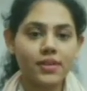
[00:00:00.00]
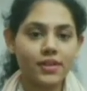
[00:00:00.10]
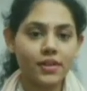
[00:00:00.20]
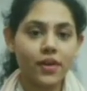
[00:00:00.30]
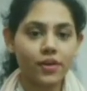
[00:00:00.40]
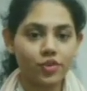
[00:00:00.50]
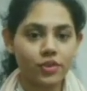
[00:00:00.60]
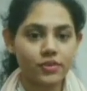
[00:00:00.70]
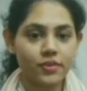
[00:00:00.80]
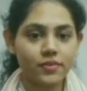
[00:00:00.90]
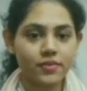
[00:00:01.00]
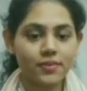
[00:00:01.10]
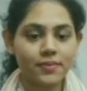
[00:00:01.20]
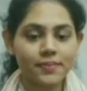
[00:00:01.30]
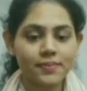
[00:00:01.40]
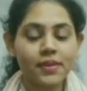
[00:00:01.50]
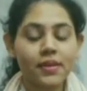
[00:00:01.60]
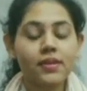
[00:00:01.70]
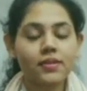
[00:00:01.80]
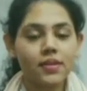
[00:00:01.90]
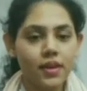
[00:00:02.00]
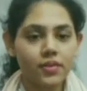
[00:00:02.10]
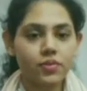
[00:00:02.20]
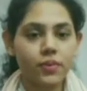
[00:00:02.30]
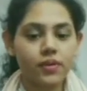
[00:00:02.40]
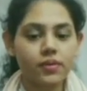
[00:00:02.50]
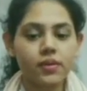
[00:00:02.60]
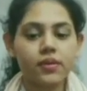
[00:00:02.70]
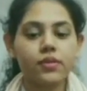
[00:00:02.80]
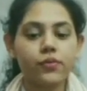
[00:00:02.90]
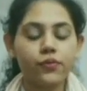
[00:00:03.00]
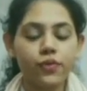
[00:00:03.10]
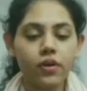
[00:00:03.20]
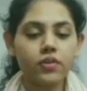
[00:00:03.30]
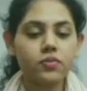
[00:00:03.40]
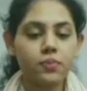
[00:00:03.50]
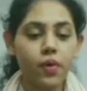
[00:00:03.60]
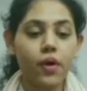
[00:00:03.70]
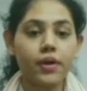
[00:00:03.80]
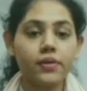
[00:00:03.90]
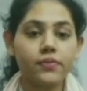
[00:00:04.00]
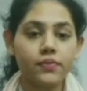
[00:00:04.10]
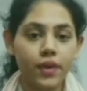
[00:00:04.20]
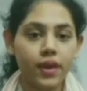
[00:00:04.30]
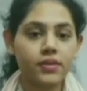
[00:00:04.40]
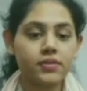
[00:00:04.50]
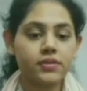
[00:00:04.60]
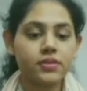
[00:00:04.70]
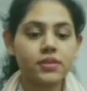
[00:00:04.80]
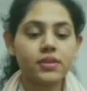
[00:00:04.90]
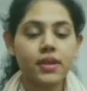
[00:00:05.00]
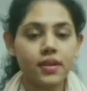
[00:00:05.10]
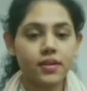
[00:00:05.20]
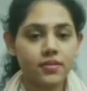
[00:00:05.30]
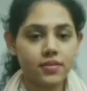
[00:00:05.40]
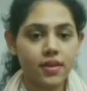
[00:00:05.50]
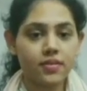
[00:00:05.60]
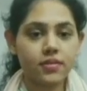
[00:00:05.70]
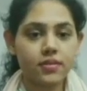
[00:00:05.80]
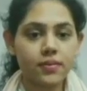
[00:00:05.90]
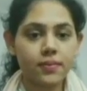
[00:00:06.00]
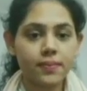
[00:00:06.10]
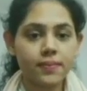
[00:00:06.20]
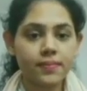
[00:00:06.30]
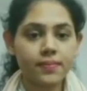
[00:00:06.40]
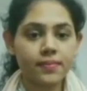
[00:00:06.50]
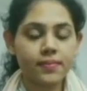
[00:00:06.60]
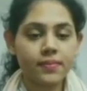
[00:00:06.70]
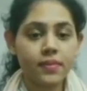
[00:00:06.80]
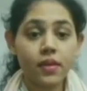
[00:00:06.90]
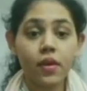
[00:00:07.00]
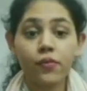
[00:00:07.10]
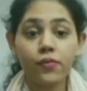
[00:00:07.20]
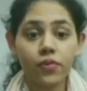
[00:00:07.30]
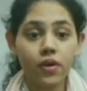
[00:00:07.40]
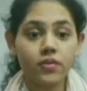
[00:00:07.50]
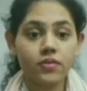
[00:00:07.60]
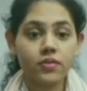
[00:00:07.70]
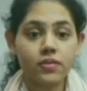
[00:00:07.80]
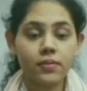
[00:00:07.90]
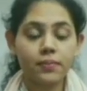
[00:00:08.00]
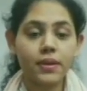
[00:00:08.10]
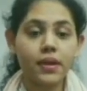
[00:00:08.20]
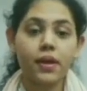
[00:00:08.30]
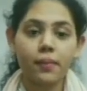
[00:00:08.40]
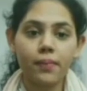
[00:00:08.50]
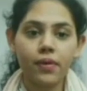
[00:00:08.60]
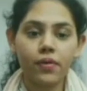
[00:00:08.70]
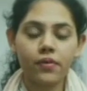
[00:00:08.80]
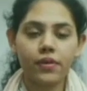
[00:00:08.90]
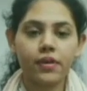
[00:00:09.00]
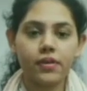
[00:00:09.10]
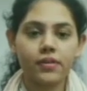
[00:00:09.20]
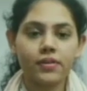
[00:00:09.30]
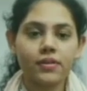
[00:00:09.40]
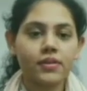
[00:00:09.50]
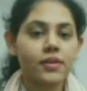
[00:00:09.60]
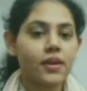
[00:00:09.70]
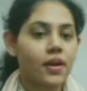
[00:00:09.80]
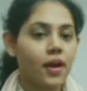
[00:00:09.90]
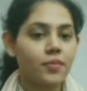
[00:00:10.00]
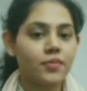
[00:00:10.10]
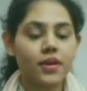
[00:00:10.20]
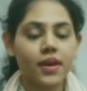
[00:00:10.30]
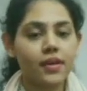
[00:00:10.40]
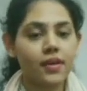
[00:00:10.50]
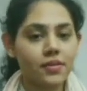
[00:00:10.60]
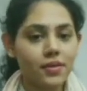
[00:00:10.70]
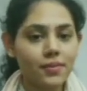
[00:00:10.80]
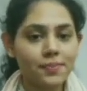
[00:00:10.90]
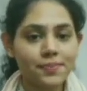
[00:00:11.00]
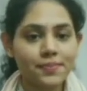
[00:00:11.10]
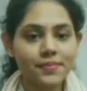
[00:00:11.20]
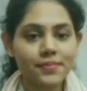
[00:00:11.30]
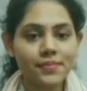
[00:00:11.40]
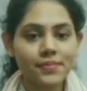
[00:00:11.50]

quantitative adjectives. The next one. The first boy failed in his test. First, being a number over here, comes again under